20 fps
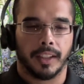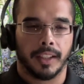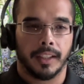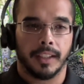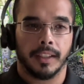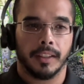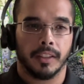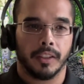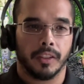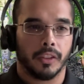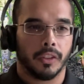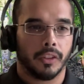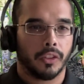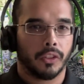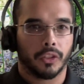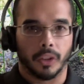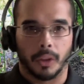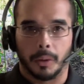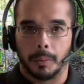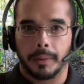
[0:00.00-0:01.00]
in
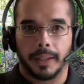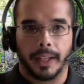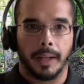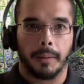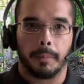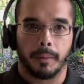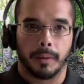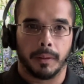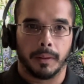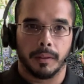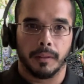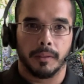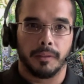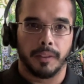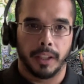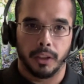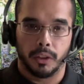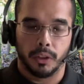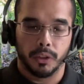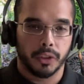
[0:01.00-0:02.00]
some type of
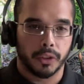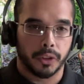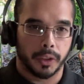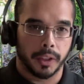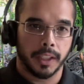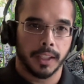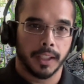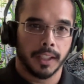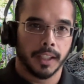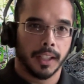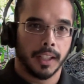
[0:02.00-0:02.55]
industry,